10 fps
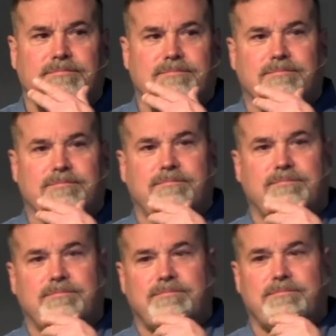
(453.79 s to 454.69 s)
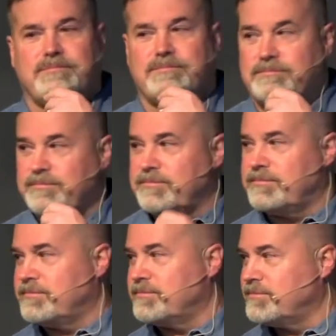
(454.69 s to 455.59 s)

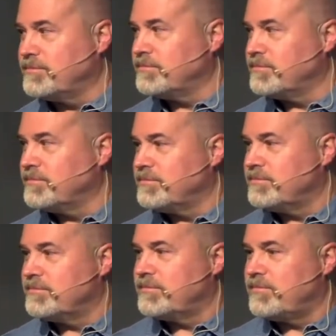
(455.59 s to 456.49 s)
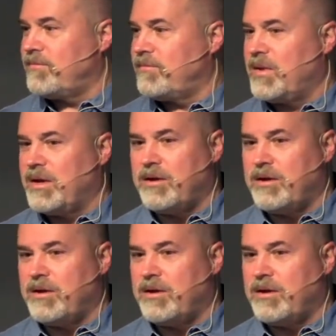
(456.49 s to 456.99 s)
(silence)